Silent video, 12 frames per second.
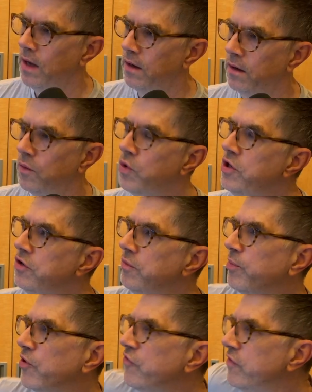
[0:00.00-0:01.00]
When you're
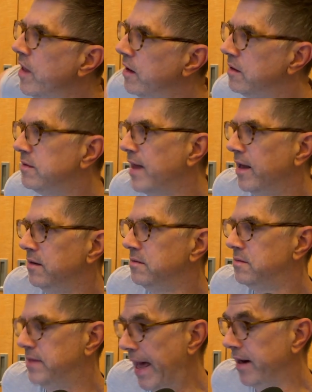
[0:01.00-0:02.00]
approaching
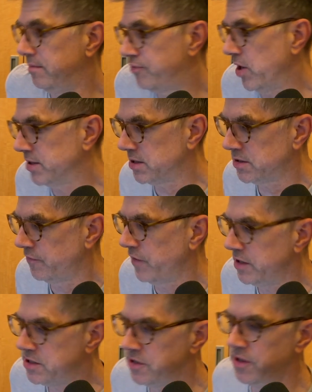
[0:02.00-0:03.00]
that process of fine
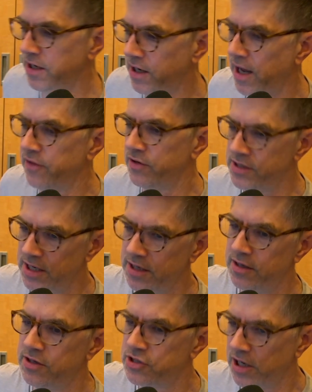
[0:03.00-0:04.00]
tuning and gathering data
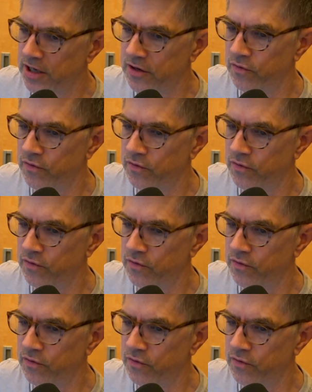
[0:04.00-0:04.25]
to try to